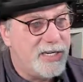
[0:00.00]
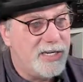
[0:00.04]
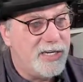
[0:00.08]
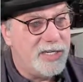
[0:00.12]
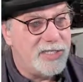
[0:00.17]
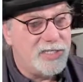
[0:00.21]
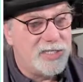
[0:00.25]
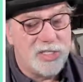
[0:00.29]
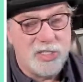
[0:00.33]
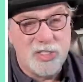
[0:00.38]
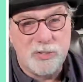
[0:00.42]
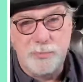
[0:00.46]

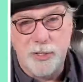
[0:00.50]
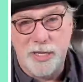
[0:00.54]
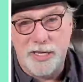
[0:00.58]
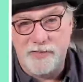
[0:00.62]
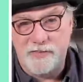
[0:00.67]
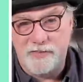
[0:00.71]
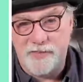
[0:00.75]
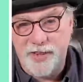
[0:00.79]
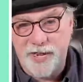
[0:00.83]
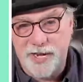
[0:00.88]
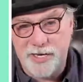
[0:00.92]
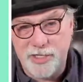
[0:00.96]
does a split
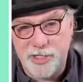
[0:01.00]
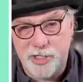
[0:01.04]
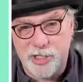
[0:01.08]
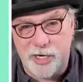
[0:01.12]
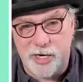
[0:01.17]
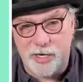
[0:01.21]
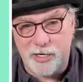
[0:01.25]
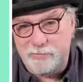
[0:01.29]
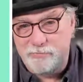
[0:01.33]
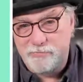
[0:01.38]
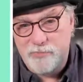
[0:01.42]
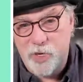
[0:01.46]
fan
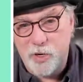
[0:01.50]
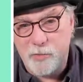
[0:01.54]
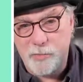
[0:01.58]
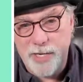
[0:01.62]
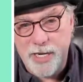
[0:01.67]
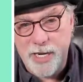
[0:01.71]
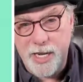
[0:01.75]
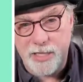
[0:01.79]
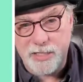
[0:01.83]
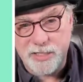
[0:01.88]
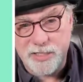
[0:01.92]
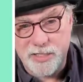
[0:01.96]
chart.
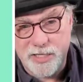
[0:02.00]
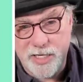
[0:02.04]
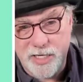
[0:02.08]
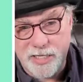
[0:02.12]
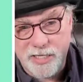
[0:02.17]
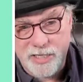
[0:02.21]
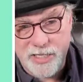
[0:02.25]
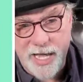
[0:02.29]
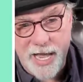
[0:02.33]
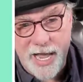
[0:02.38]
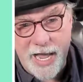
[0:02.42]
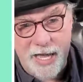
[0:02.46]
Nobody else
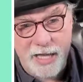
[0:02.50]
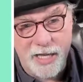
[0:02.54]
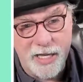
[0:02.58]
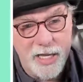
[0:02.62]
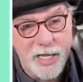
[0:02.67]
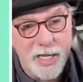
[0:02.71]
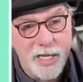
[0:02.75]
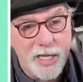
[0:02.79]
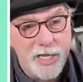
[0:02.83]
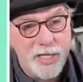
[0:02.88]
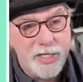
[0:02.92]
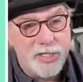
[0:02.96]
does that.
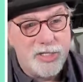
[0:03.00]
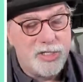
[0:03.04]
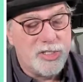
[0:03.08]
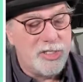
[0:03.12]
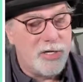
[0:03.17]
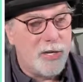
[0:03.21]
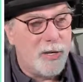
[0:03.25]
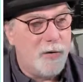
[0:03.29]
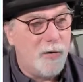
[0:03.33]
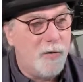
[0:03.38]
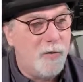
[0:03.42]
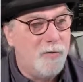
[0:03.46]

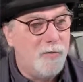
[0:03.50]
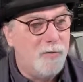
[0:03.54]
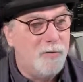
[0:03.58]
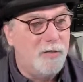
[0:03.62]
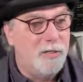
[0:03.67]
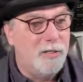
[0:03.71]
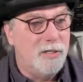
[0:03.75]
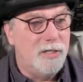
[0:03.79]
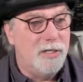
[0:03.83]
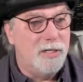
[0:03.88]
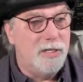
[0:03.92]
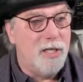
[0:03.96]
So
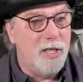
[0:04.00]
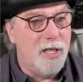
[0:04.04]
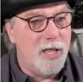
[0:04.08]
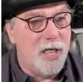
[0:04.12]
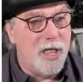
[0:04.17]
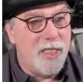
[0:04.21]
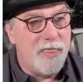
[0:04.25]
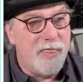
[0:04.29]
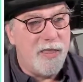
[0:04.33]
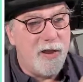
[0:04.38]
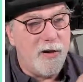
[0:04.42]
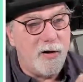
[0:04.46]

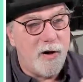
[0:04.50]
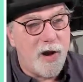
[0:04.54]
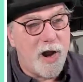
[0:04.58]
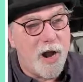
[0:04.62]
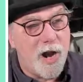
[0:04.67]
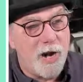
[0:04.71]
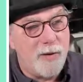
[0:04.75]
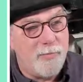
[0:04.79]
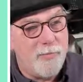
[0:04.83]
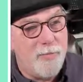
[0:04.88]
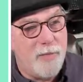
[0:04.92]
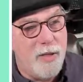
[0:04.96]
there
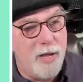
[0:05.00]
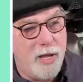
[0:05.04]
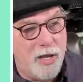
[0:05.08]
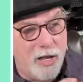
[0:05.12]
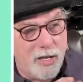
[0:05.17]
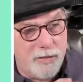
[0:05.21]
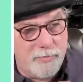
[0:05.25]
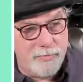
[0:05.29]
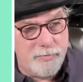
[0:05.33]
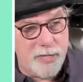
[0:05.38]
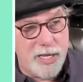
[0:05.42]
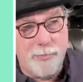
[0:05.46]
are
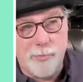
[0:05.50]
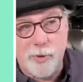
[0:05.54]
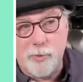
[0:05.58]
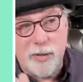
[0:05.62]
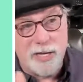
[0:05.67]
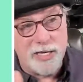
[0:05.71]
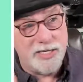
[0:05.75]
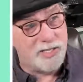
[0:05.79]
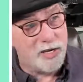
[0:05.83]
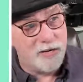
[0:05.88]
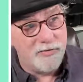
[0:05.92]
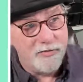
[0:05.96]
people,
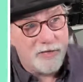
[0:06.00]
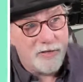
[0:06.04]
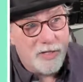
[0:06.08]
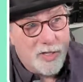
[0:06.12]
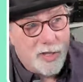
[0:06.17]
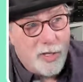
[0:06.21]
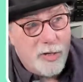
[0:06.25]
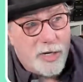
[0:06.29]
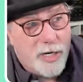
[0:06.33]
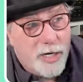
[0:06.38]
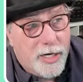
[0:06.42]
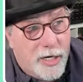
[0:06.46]
myself
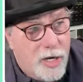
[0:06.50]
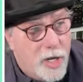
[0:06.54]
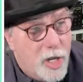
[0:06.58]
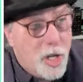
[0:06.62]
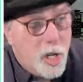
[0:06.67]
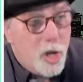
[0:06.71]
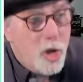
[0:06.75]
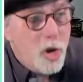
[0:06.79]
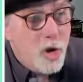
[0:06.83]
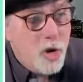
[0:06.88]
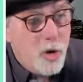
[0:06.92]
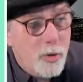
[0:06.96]
included,
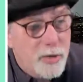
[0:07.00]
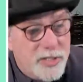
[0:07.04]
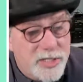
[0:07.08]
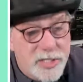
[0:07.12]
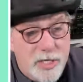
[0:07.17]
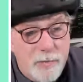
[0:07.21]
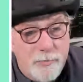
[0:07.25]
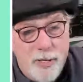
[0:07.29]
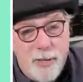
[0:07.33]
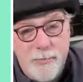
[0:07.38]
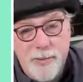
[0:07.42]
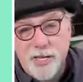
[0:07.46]
who
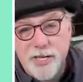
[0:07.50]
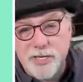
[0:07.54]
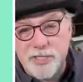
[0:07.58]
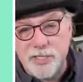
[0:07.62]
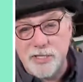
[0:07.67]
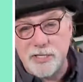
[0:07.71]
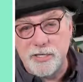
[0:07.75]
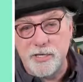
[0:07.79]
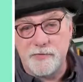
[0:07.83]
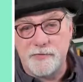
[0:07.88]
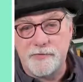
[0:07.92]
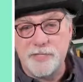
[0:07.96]
simply because
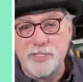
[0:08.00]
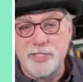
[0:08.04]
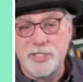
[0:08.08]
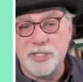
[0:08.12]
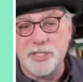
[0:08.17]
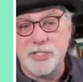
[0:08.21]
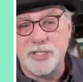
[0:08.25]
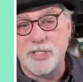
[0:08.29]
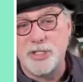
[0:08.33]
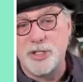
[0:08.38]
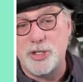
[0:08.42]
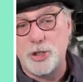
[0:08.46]
of the
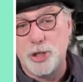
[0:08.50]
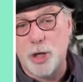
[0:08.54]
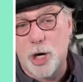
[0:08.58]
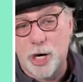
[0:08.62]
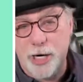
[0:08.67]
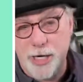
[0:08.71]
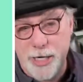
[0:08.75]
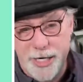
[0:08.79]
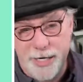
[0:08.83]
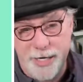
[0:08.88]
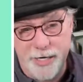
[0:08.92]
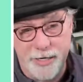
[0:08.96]
differences in
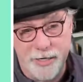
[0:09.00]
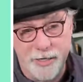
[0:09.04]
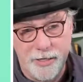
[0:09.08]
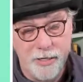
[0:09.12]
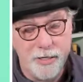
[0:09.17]
charting